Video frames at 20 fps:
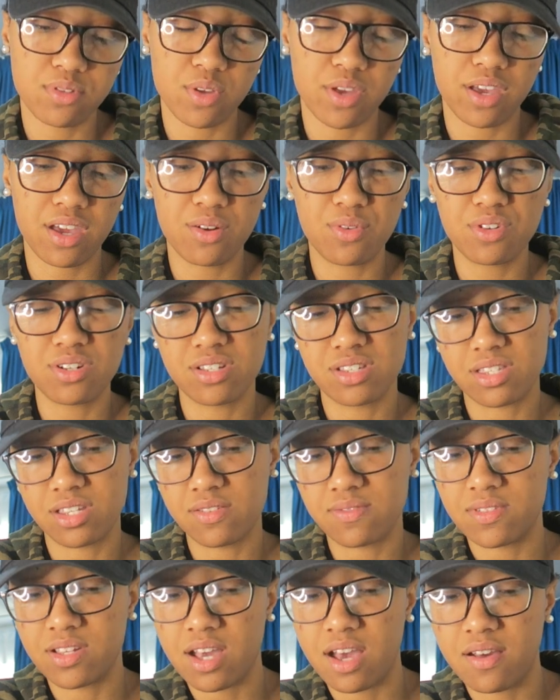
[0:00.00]
So I kind of want to see
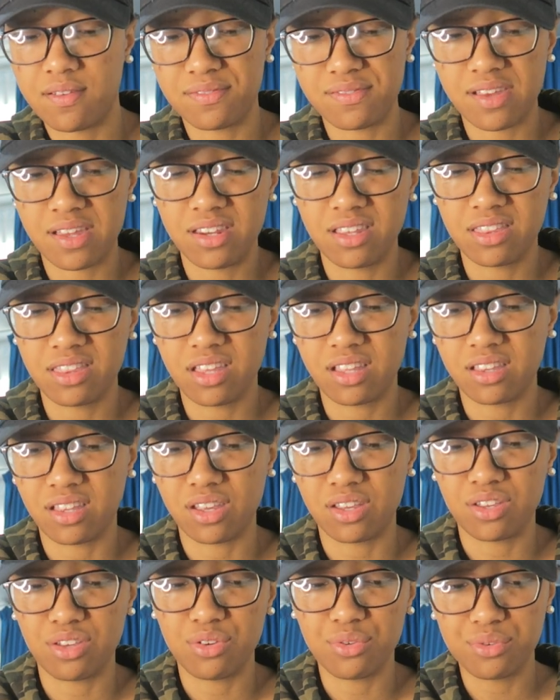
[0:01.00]
if they have anything
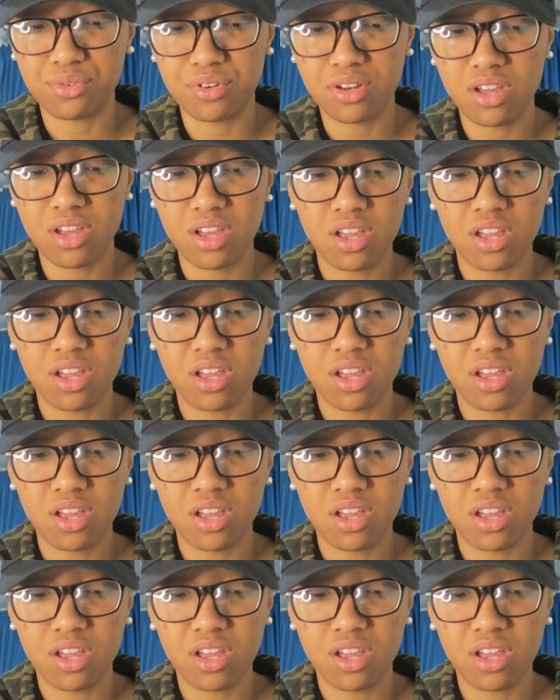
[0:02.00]
like cute